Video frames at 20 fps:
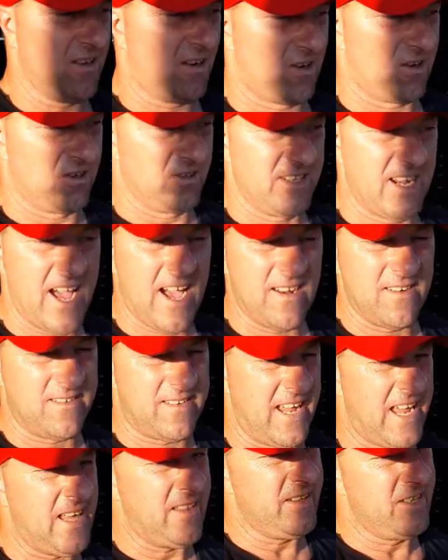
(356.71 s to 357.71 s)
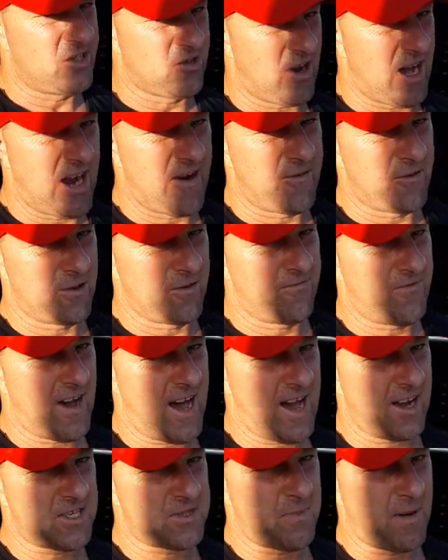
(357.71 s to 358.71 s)
are not daily driver
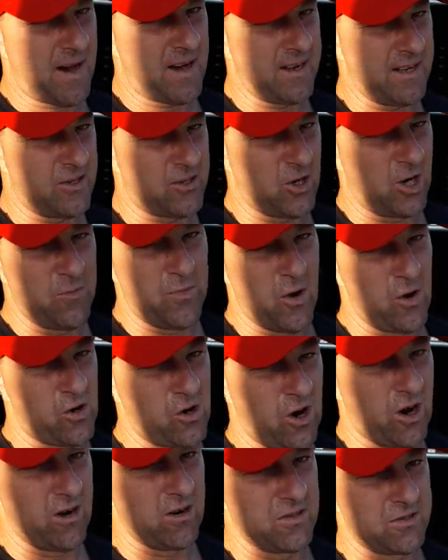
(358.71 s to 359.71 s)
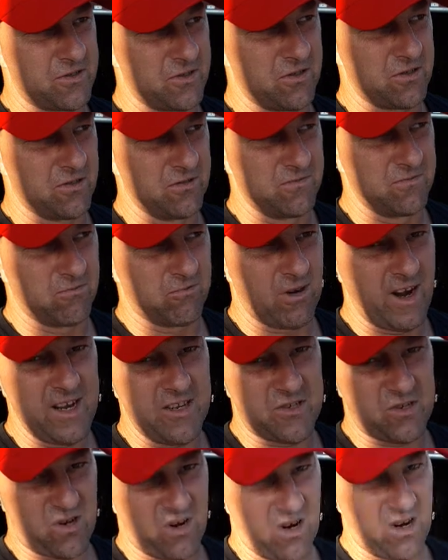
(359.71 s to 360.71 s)
Fox body turbo cars, or
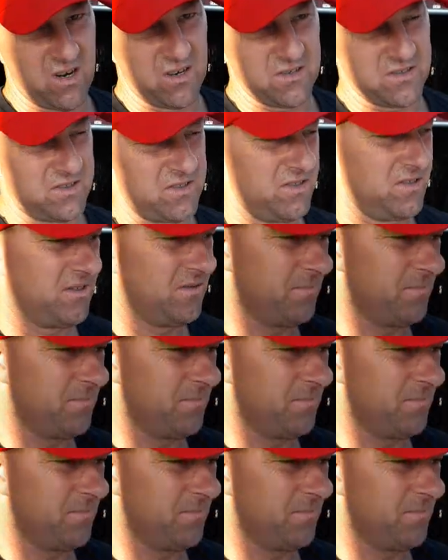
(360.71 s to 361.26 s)
race cars.